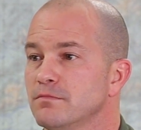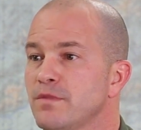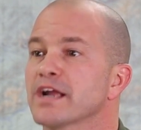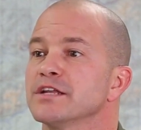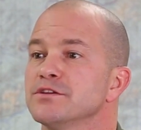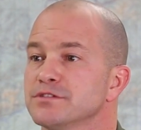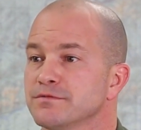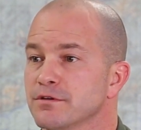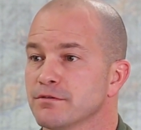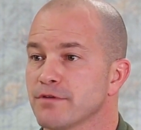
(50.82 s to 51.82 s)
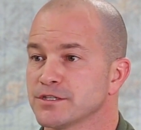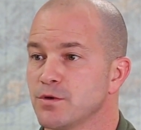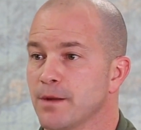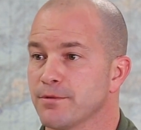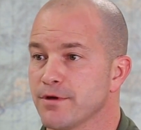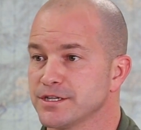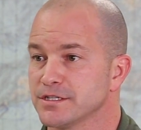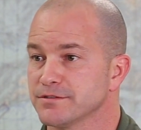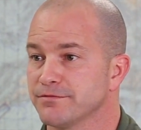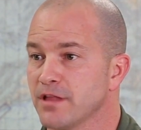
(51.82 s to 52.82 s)
not conducive to rescue
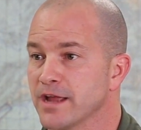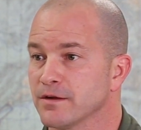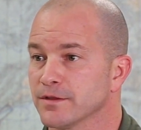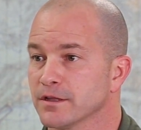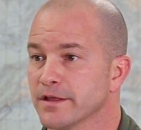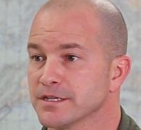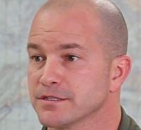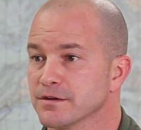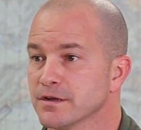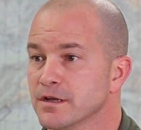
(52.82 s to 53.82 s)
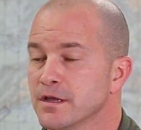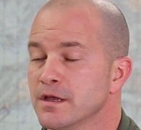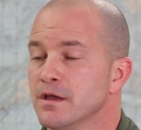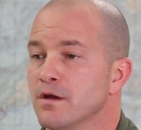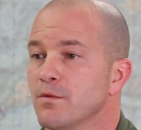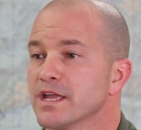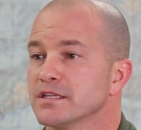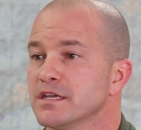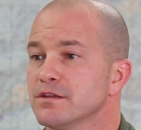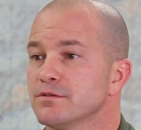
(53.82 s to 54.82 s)
operations of flying on the glacier. We
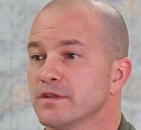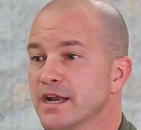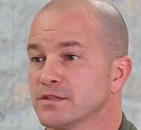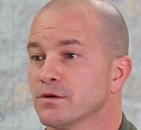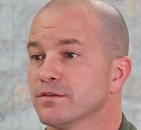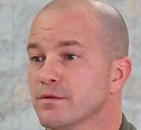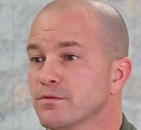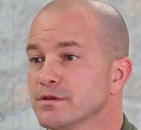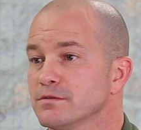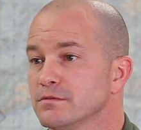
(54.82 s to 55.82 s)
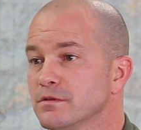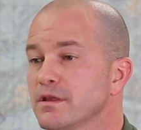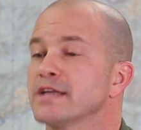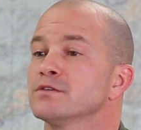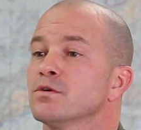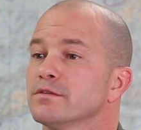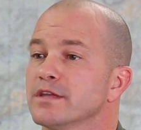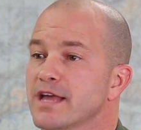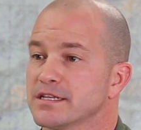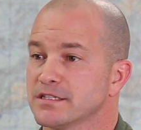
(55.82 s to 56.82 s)
continued, and I told
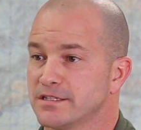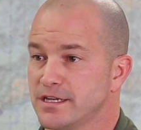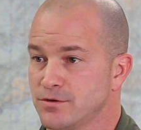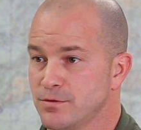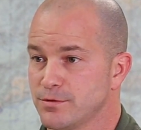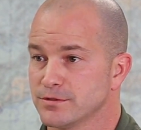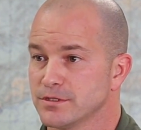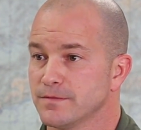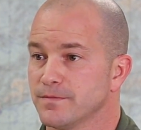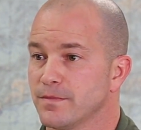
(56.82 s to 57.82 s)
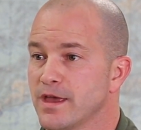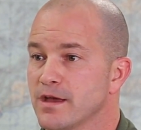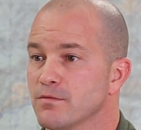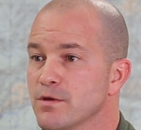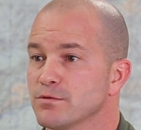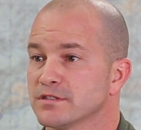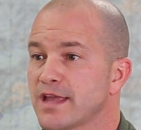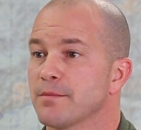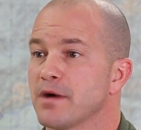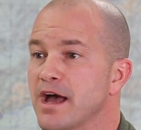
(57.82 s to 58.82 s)
the Alaska State Troopers that we would
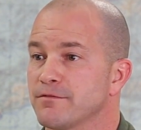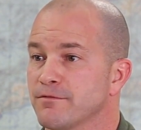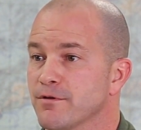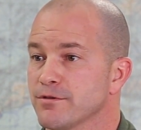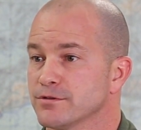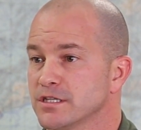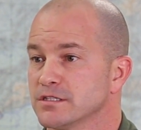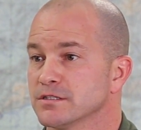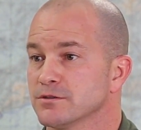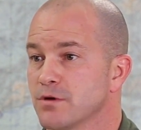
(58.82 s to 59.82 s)
stand by for further assistance